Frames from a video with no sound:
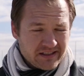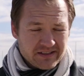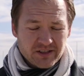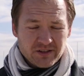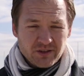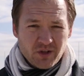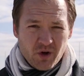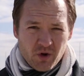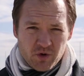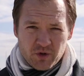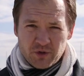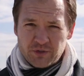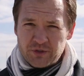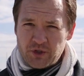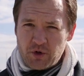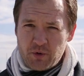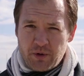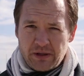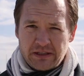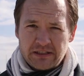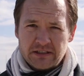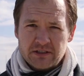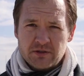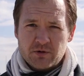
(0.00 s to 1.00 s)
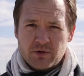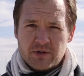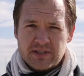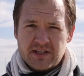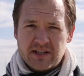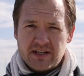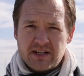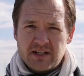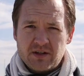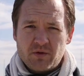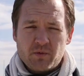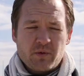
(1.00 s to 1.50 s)
into local New England
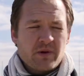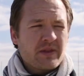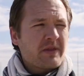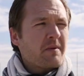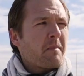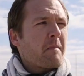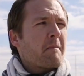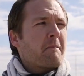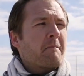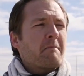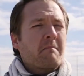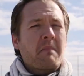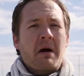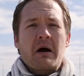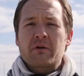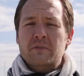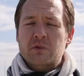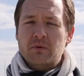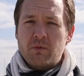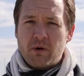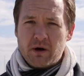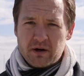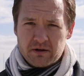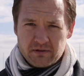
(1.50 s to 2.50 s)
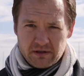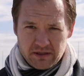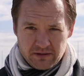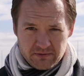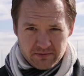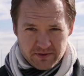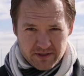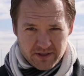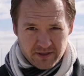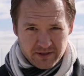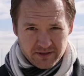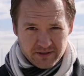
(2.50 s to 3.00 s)
cuisine with mouth-watering
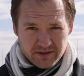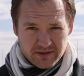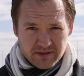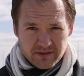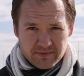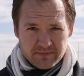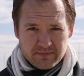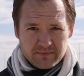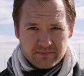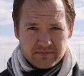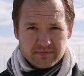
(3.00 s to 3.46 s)
results.